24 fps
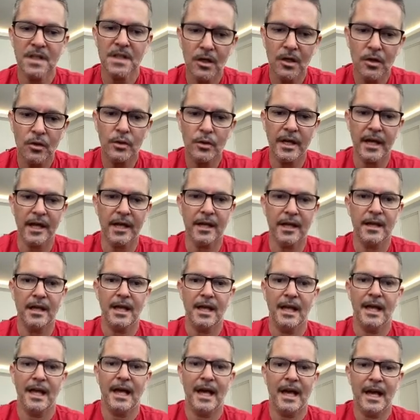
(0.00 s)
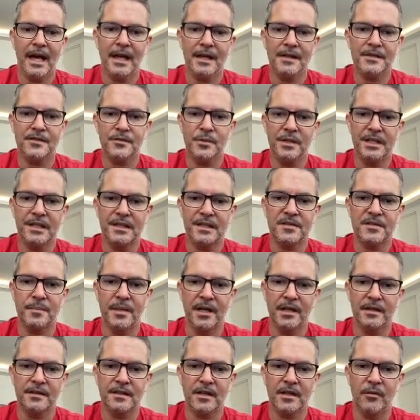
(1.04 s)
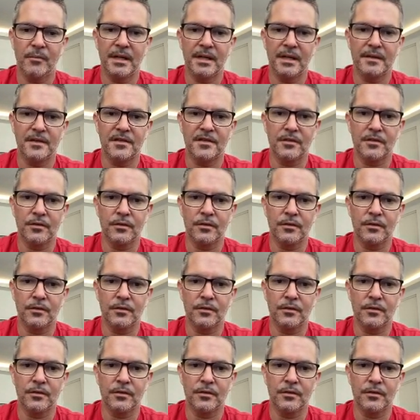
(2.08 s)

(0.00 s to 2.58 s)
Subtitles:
Okay, as we'd expect, I'll make this a